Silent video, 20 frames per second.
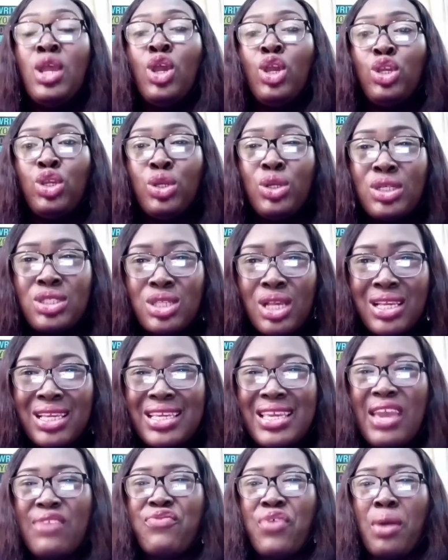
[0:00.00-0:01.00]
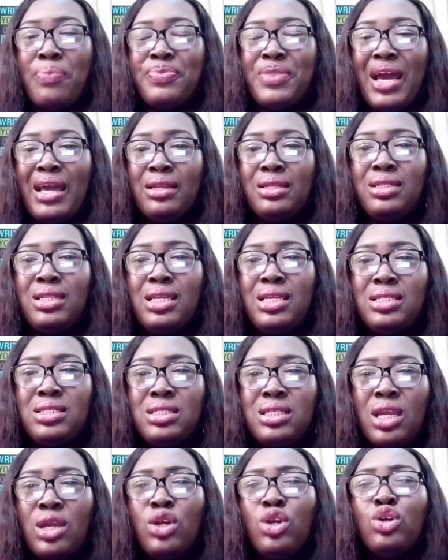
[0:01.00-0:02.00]
You need to give up that
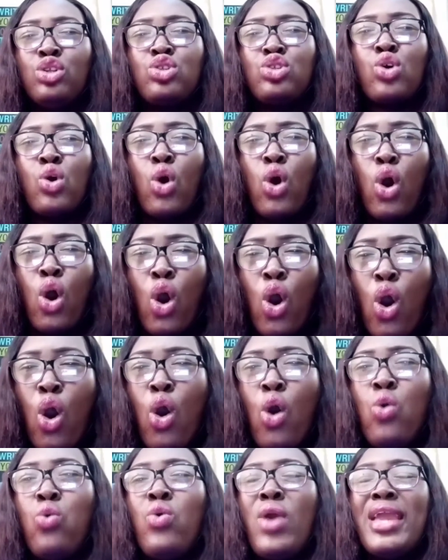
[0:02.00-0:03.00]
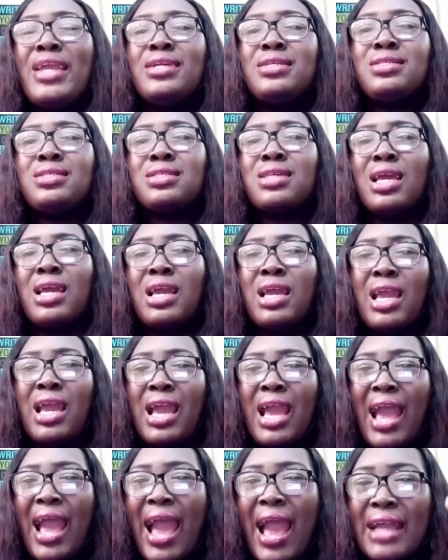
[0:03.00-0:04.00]
need to always
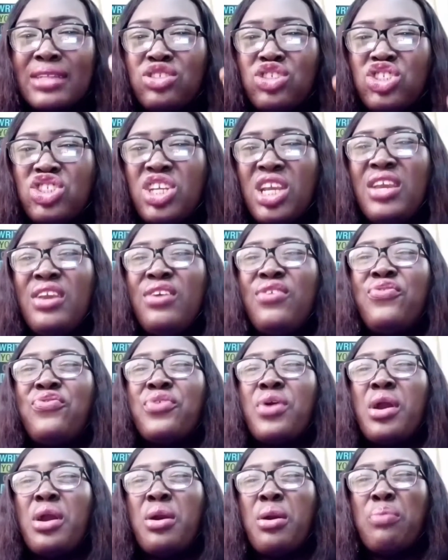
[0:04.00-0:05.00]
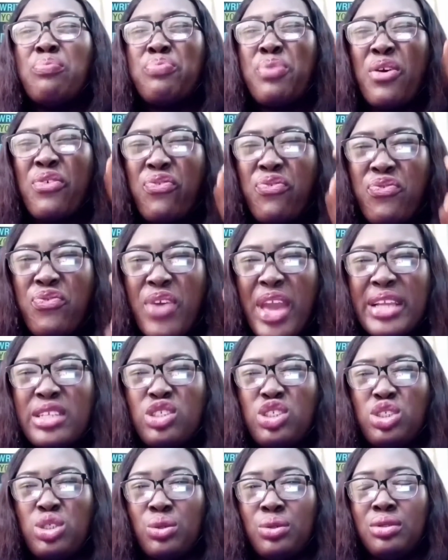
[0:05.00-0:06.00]
achieve
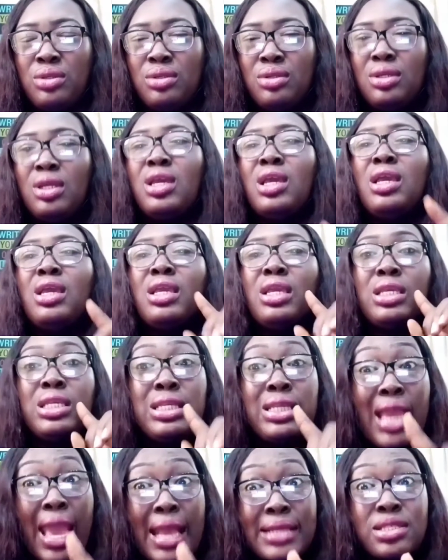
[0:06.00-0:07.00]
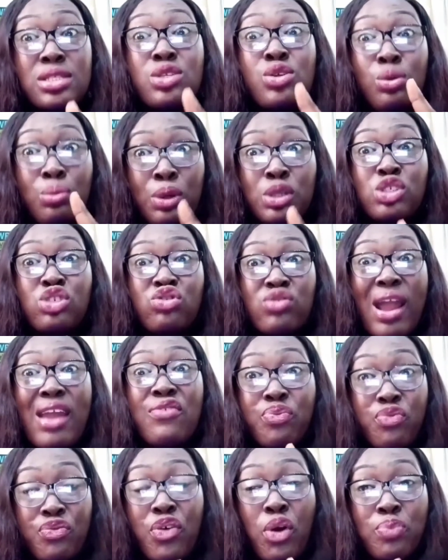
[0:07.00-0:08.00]
perfection. Yes, you must
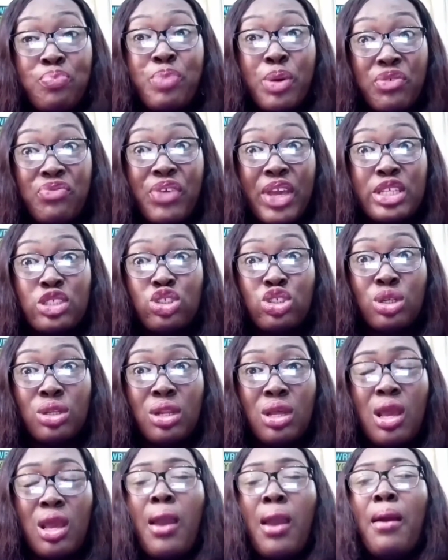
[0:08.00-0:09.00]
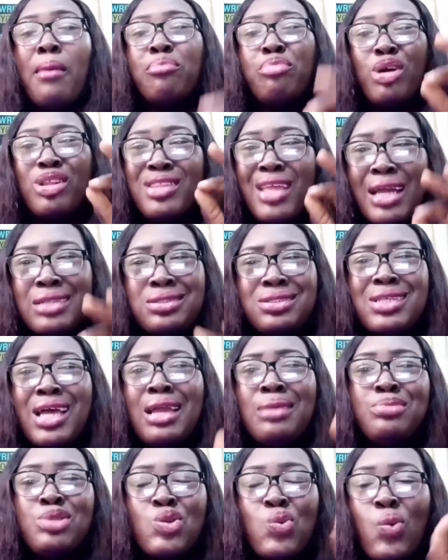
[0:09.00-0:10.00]
strive for perfection, but there are
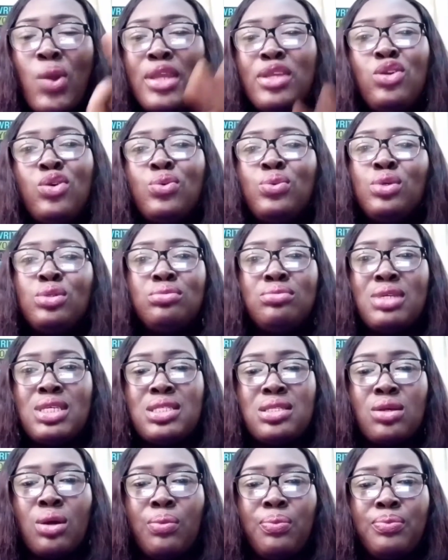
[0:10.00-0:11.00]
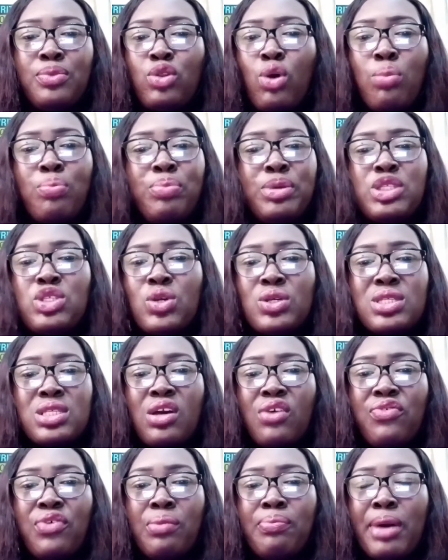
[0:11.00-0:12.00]
times when you won't meet up. Don't beat
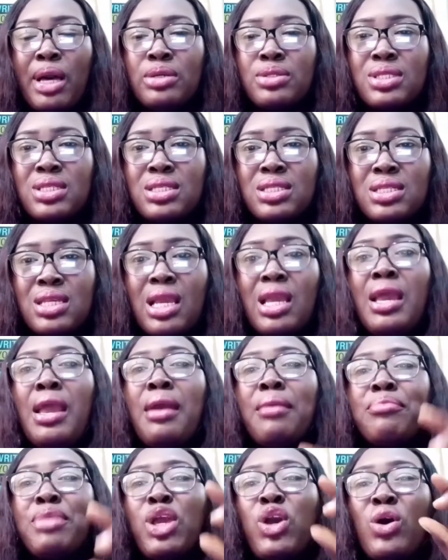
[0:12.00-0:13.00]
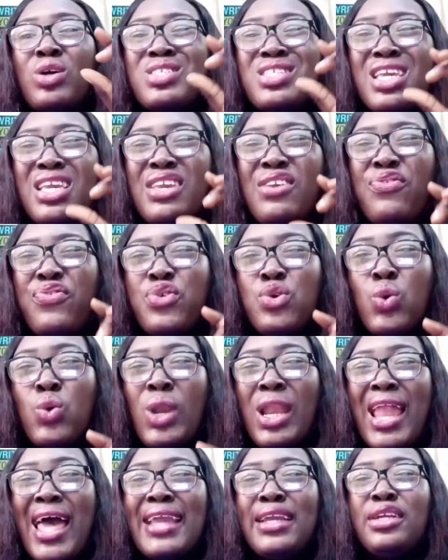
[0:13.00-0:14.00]
yourself about it. Because if you
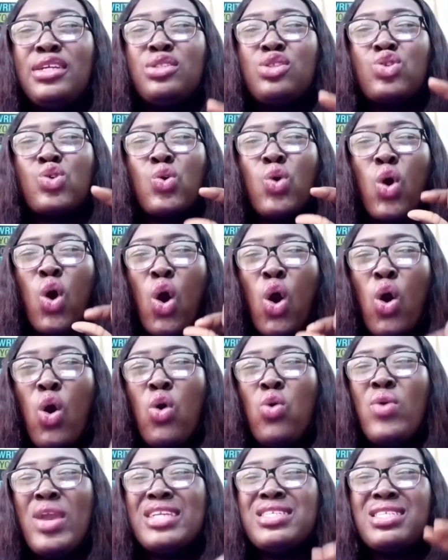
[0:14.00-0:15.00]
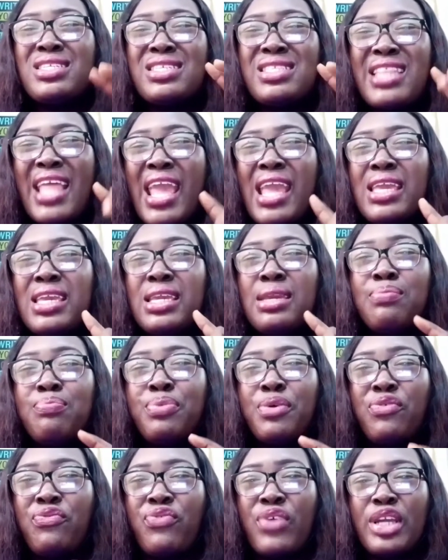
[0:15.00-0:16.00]
like to always stay in
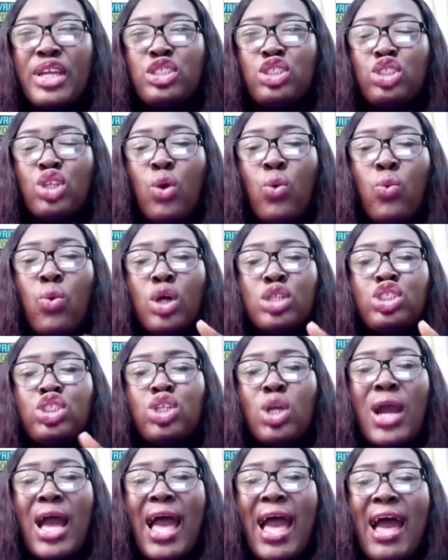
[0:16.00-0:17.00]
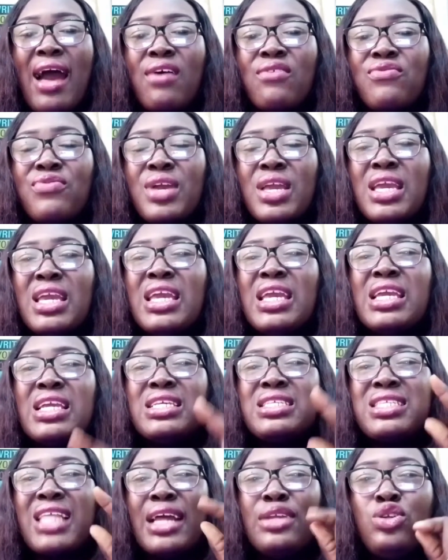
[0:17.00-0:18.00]
perfection, what you have
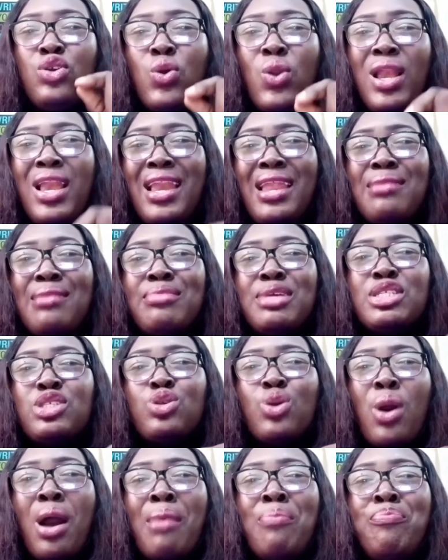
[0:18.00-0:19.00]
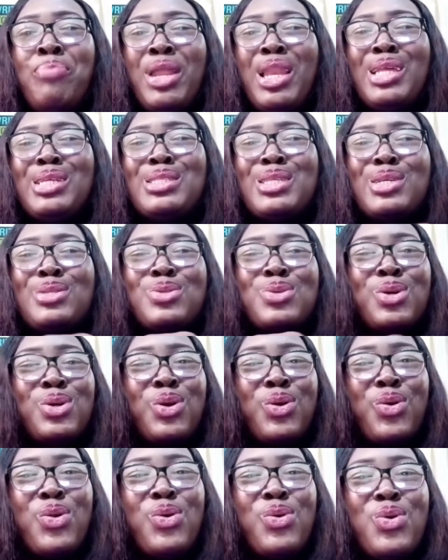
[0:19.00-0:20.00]
is that you limit your ability to
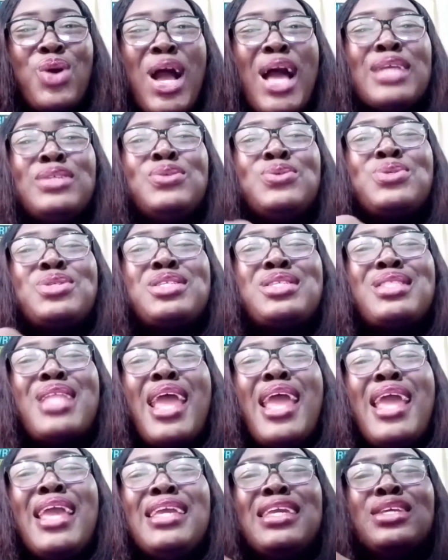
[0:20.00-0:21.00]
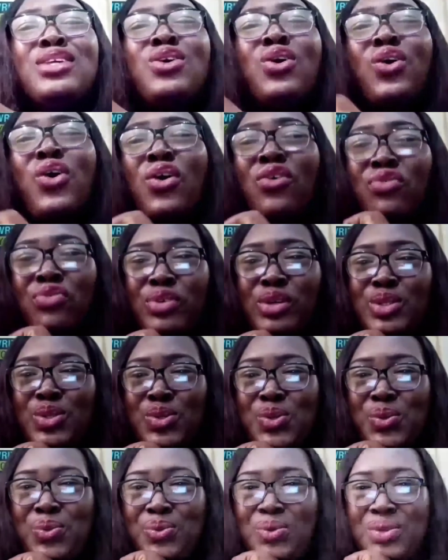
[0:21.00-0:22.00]
grow and you stay in your comfort
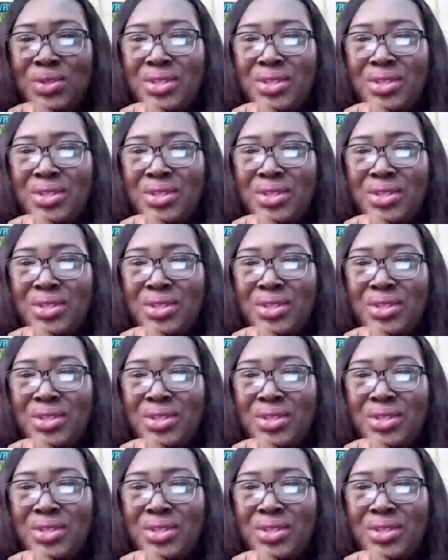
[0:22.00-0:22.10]
zone.